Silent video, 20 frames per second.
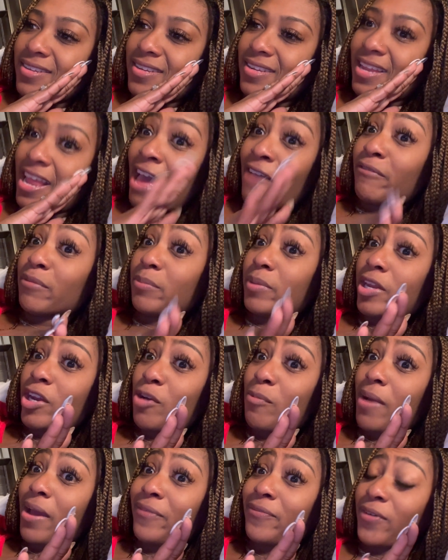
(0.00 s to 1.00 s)
I haven't been
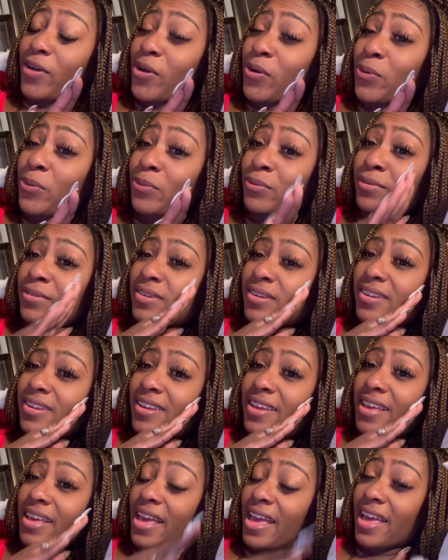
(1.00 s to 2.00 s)
on my phone
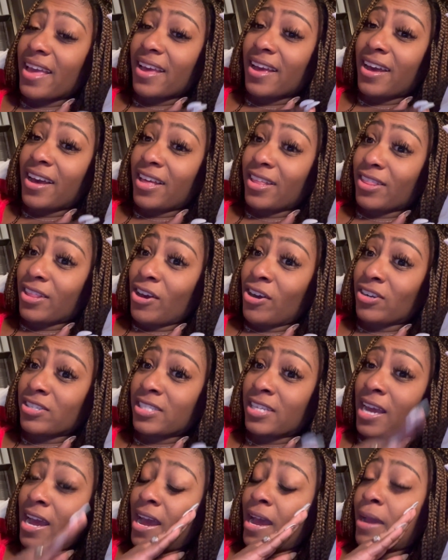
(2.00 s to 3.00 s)
a long
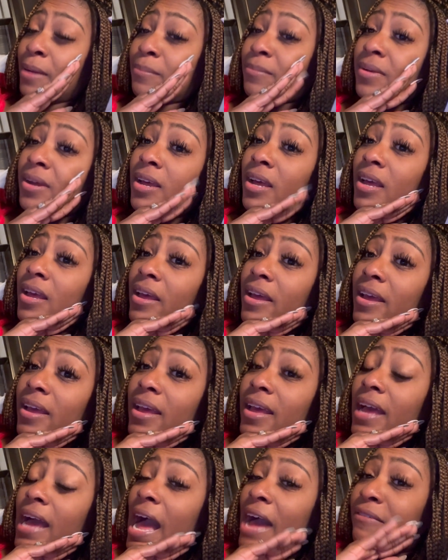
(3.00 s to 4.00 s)
time.
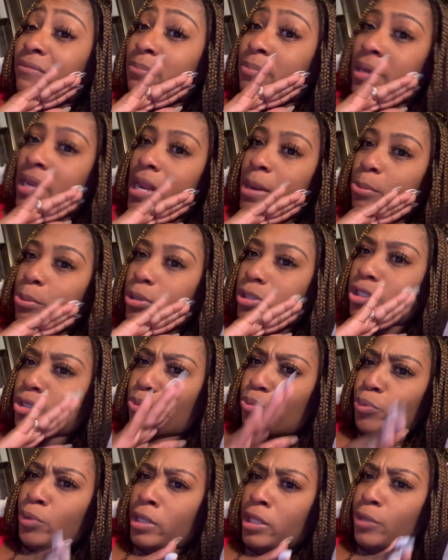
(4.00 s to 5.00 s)
I haven't been able to
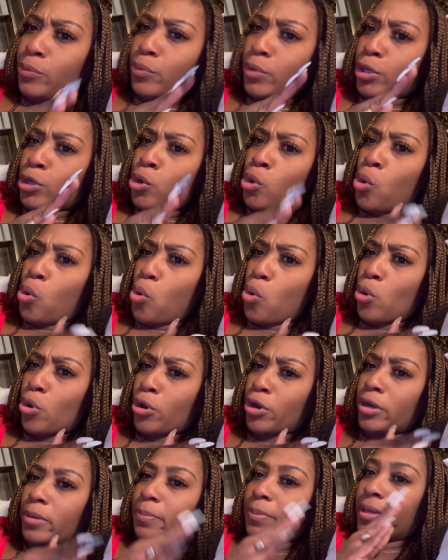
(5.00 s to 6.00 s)
really
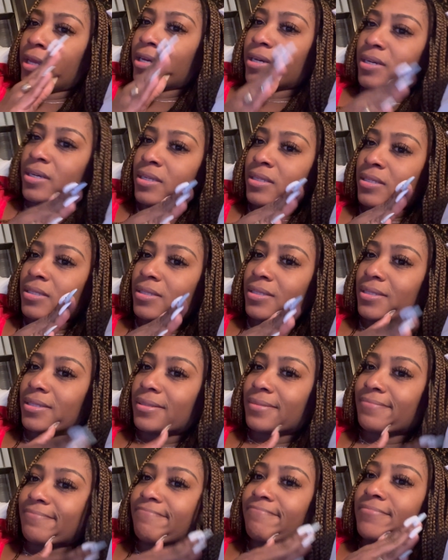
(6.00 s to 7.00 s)
record
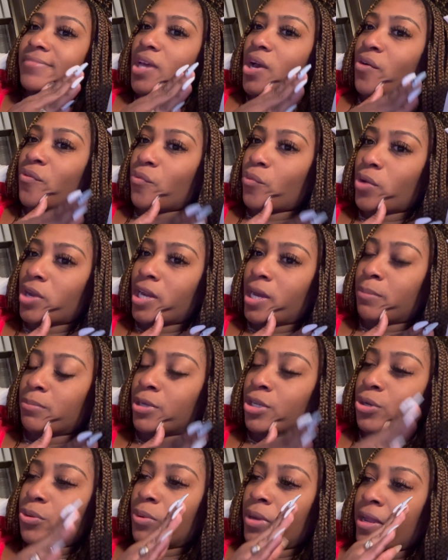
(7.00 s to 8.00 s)
because of what I'm
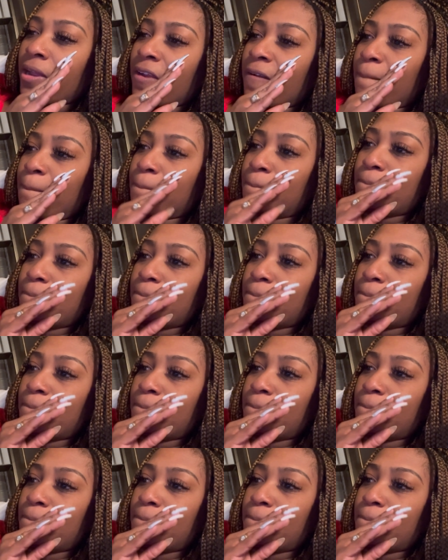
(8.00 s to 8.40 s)
doing.